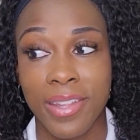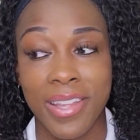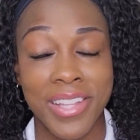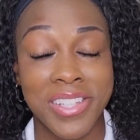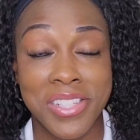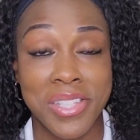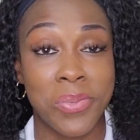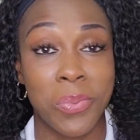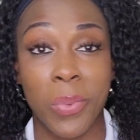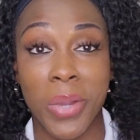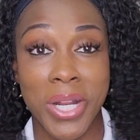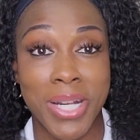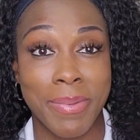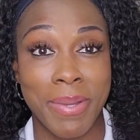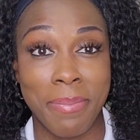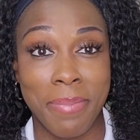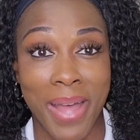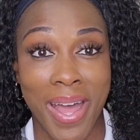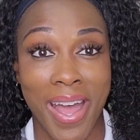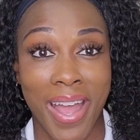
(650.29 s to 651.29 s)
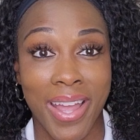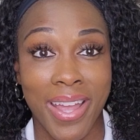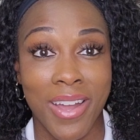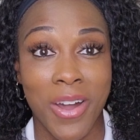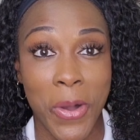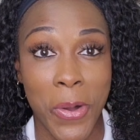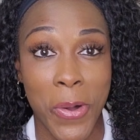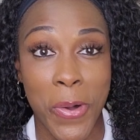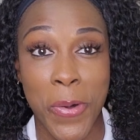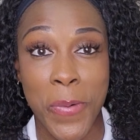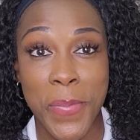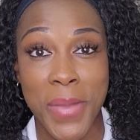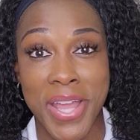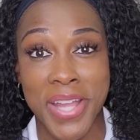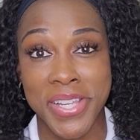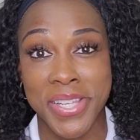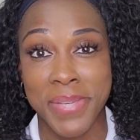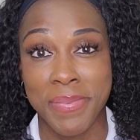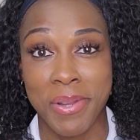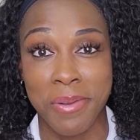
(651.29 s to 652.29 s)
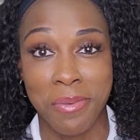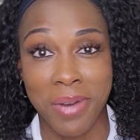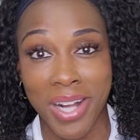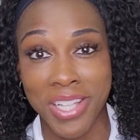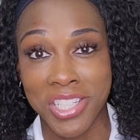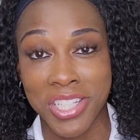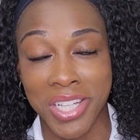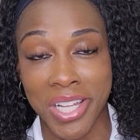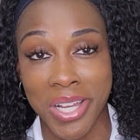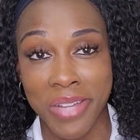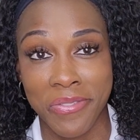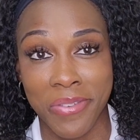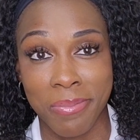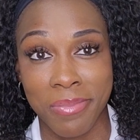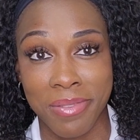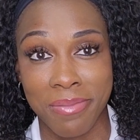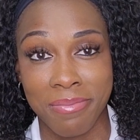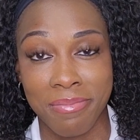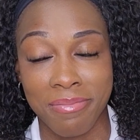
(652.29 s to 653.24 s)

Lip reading: it's just weird to be back home and to be watching it from